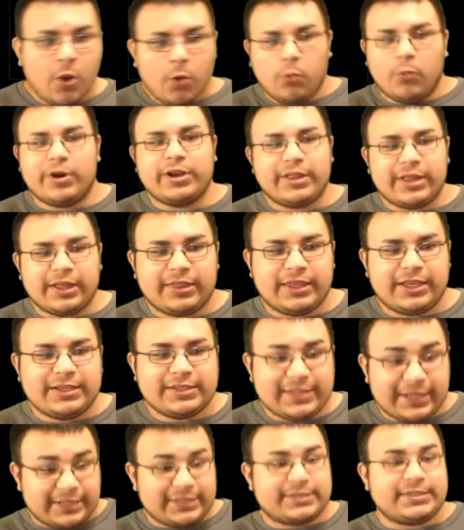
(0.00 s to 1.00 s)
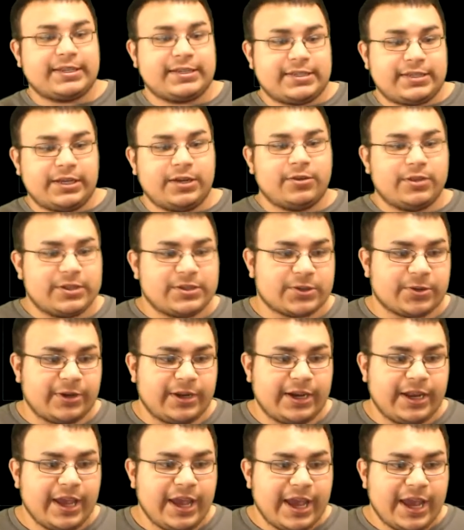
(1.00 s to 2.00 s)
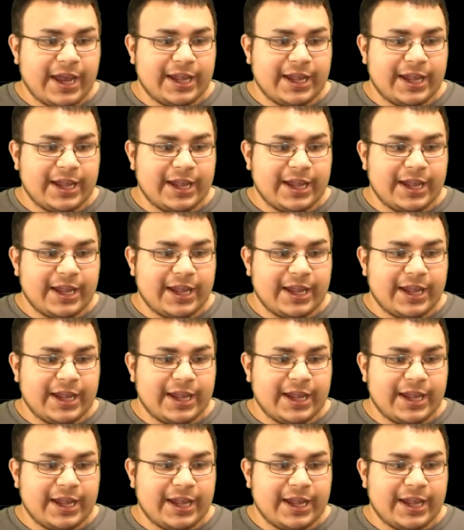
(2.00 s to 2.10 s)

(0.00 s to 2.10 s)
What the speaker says: One things, like it says here on the screen,